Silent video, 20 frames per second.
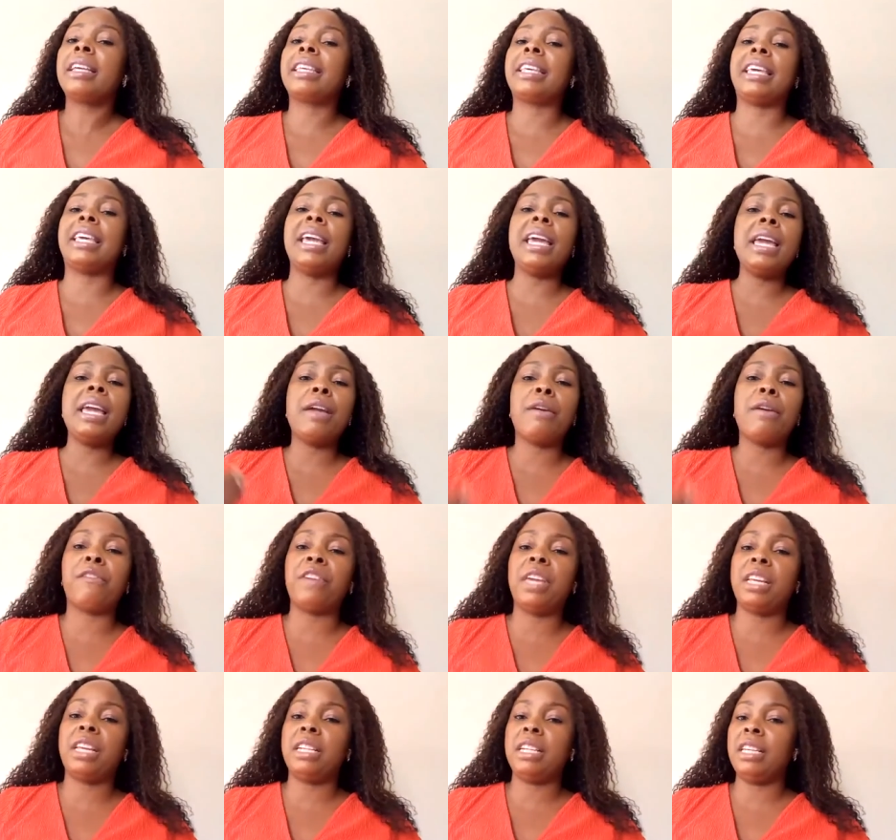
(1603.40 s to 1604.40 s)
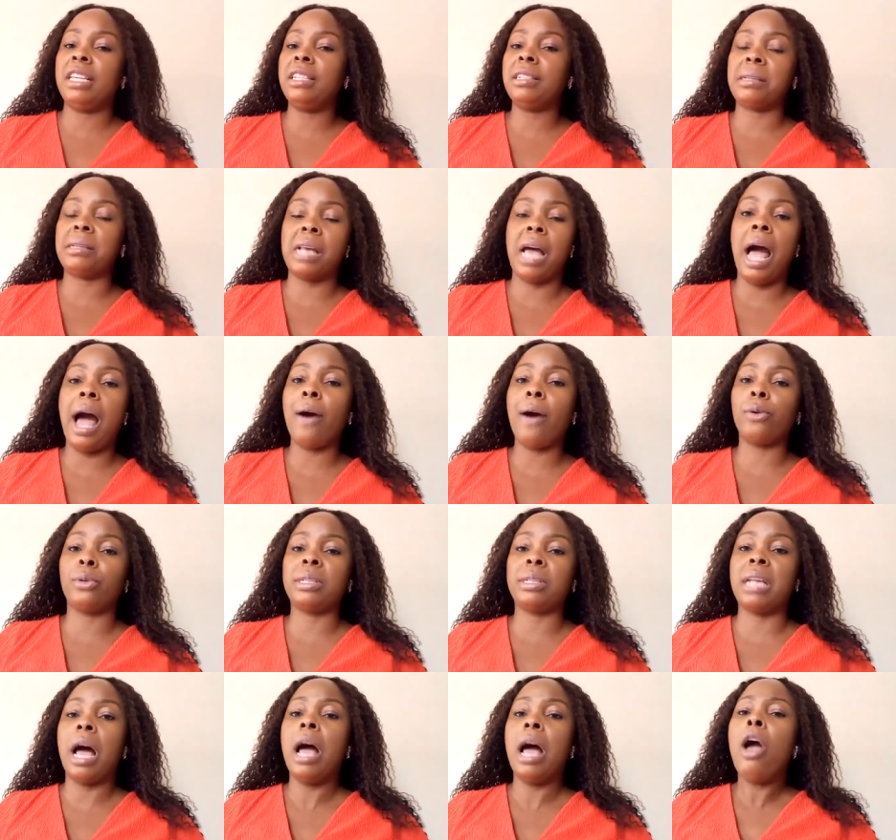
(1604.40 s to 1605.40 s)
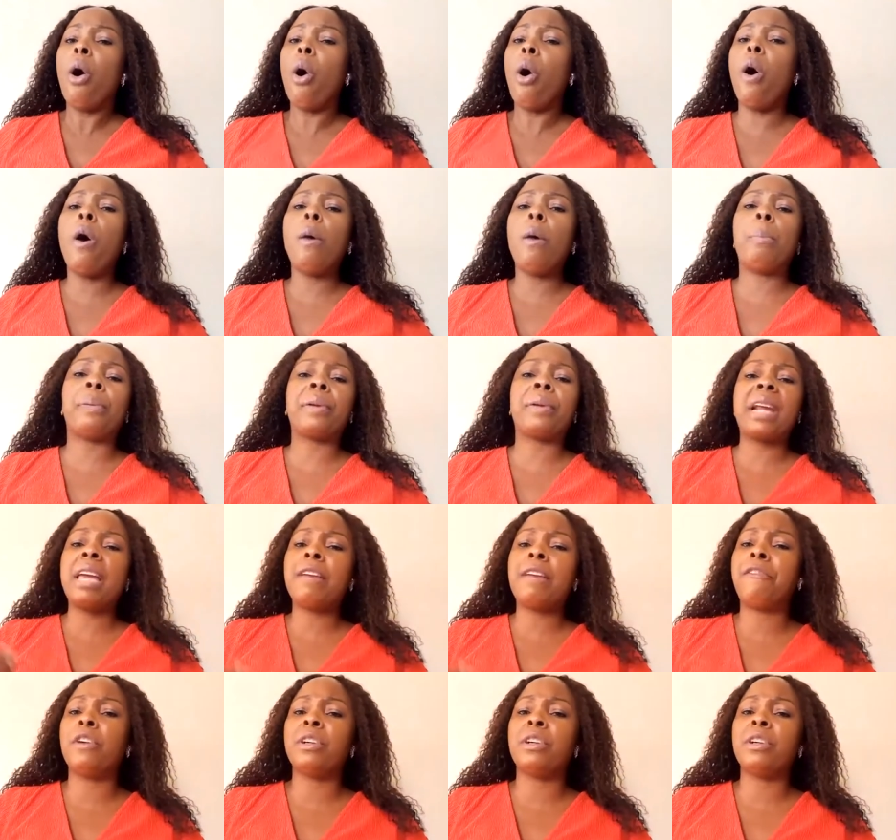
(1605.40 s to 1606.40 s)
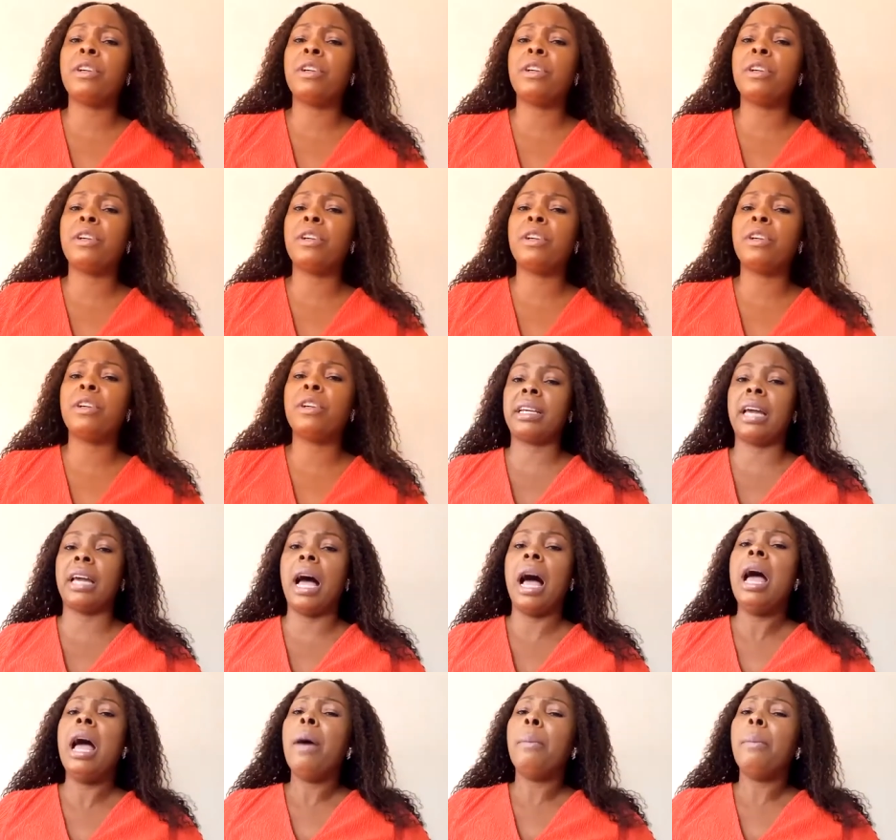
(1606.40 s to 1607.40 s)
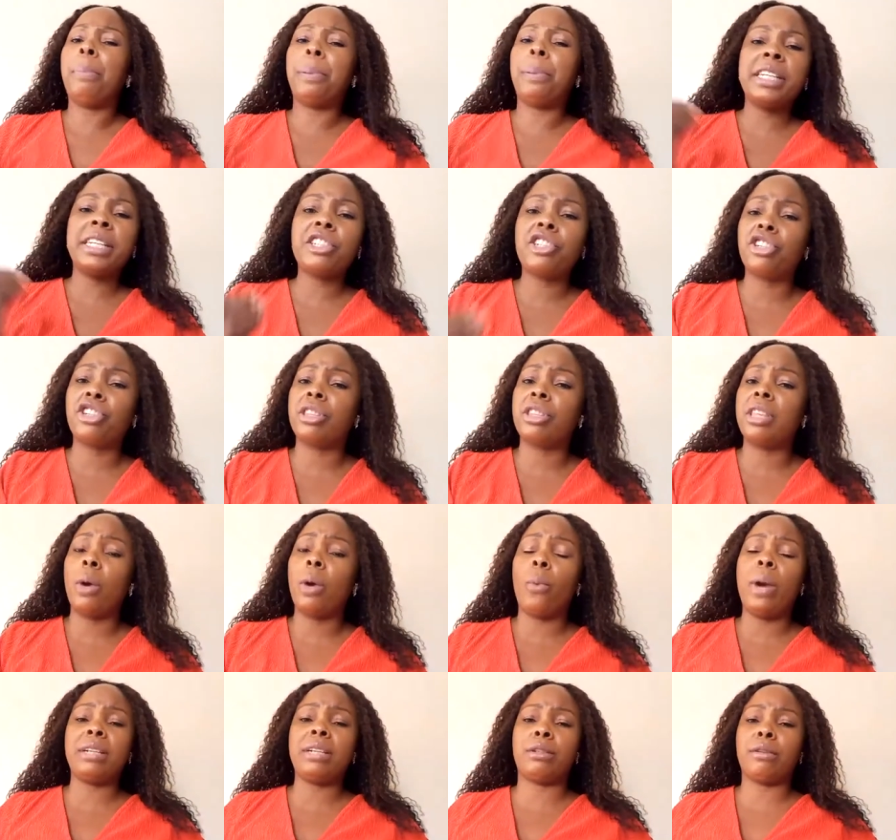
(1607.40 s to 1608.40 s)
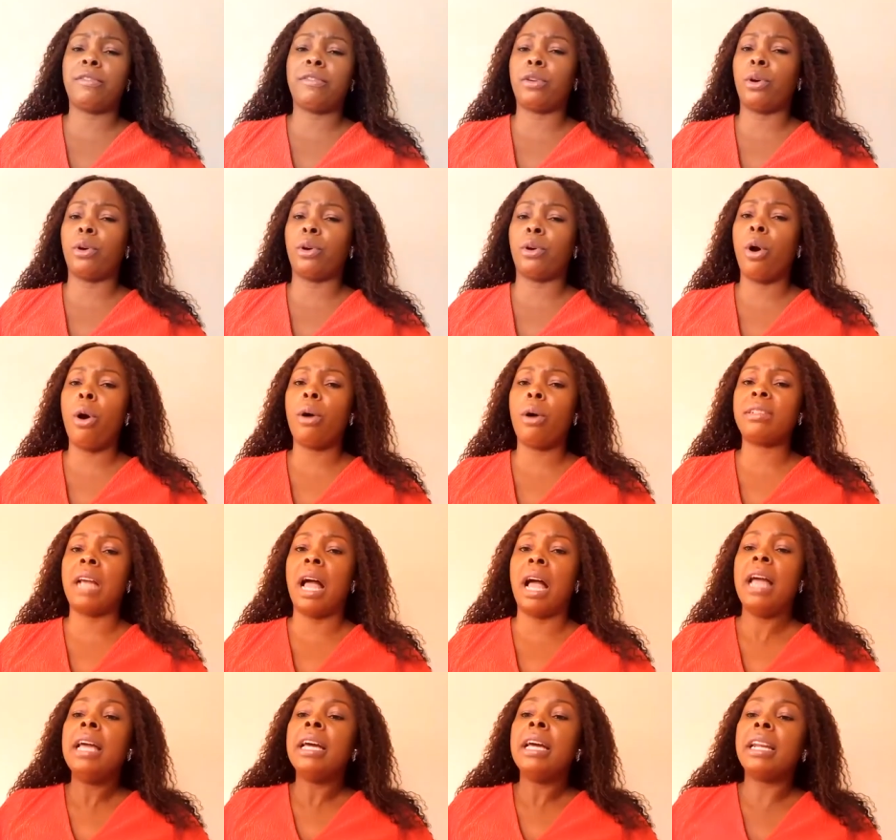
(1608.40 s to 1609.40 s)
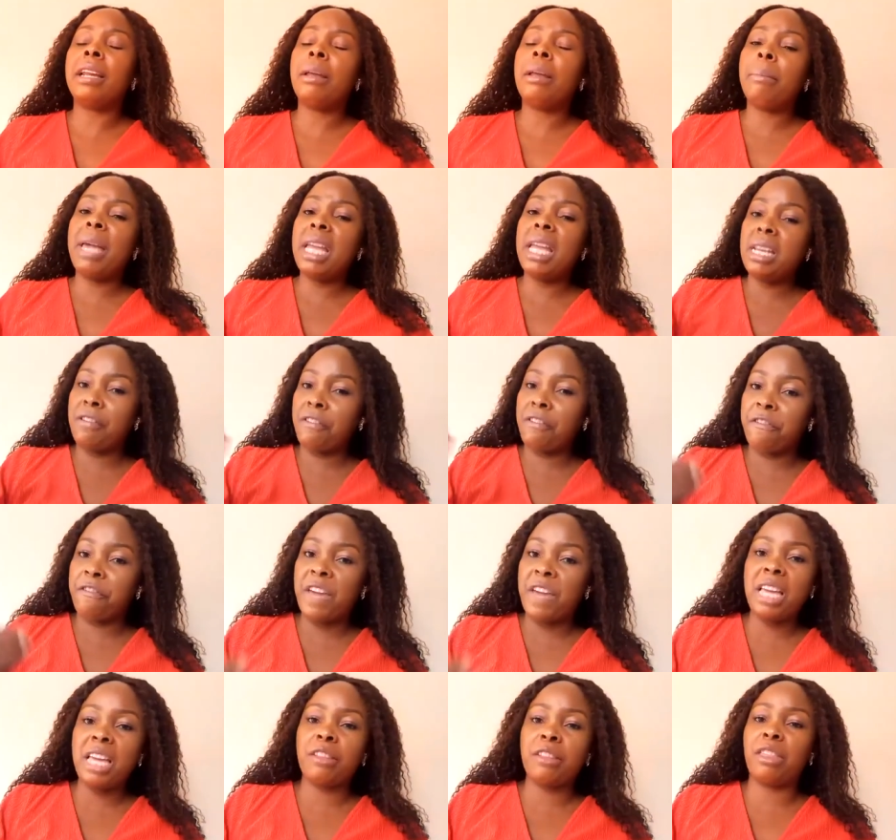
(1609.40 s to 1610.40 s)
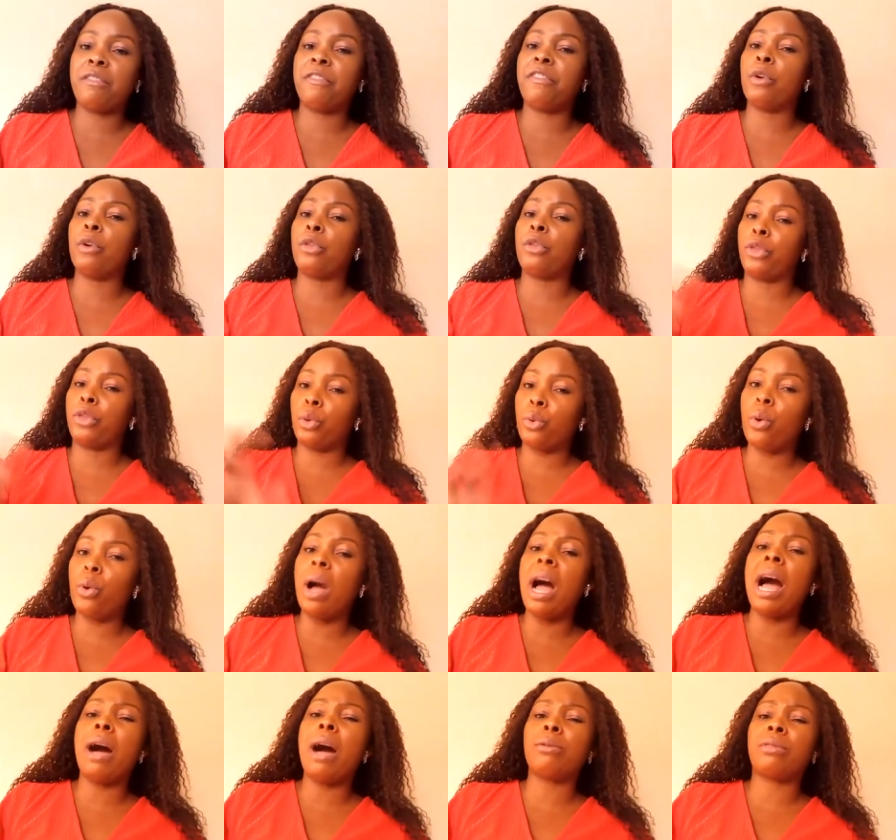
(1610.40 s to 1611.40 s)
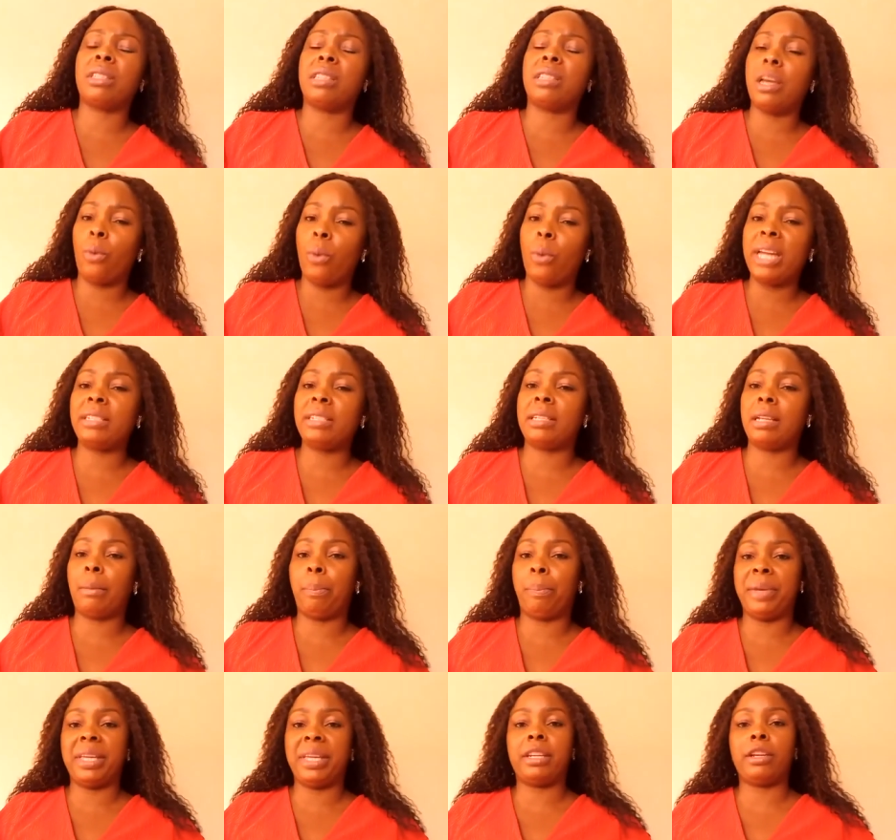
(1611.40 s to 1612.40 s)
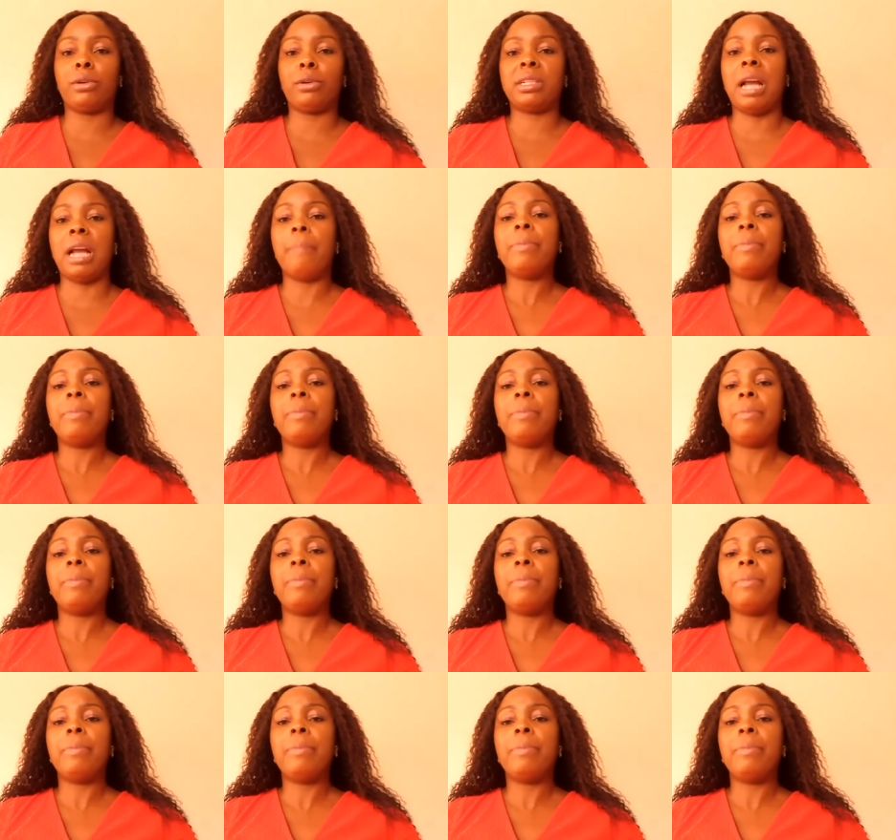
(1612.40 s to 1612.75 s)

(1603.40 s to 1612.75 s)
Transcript: Give in His house. Oh, pray for the sick. Preach the word of God. Remain faithful throughout the waiting period.